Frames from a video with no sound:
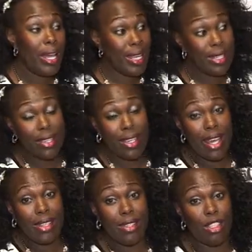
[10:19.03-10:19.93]
is it the
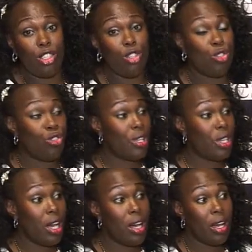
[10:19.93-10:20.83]
case that the children
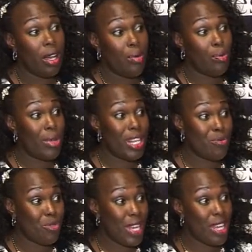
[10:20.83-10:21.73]
are in
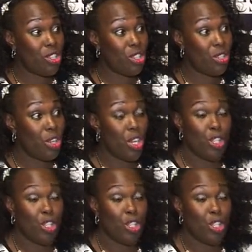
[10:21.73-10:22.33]
police protection?